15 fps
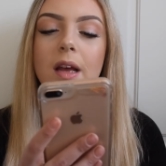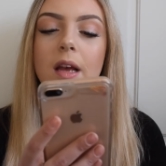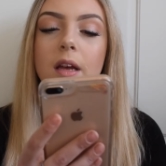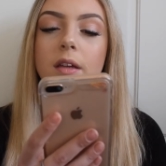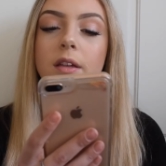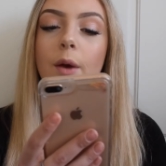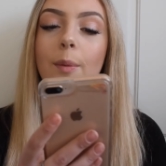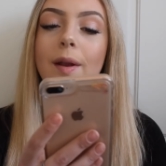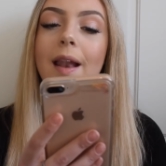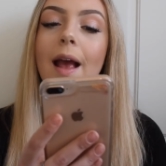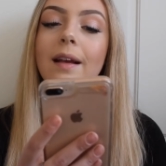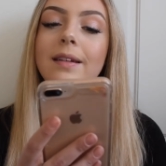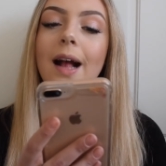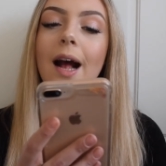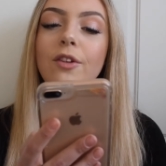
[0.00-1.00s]
So we
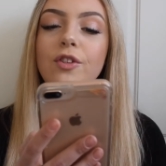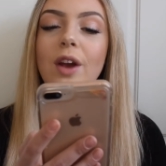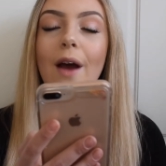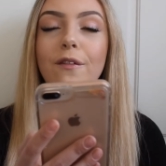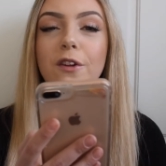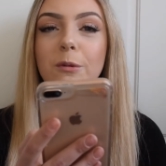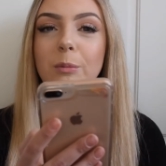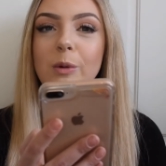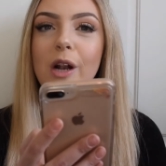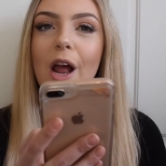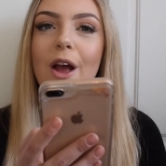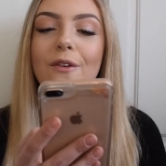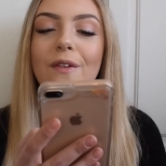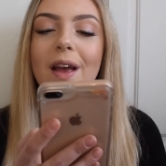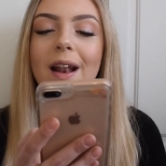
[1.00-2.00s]
next actually have some
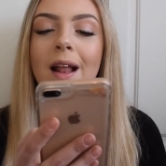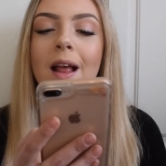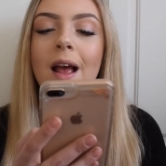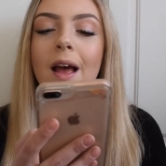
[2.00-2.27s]
clothing,